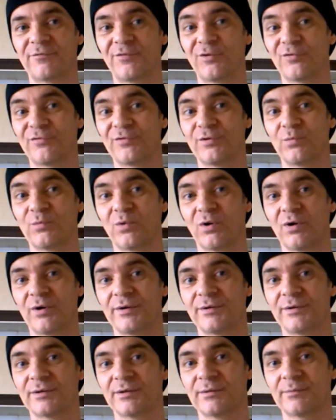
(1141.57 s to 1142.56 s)
4 foot
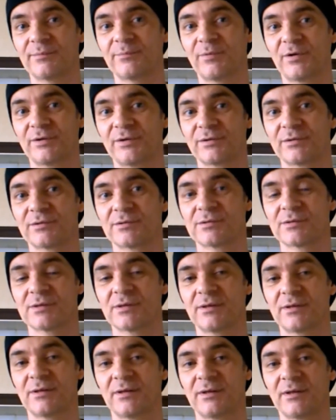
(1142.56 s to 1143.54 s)
wide, by
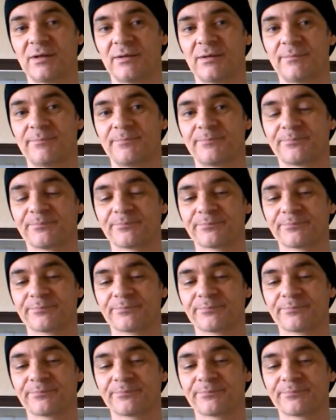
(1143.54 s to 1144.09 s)
uh,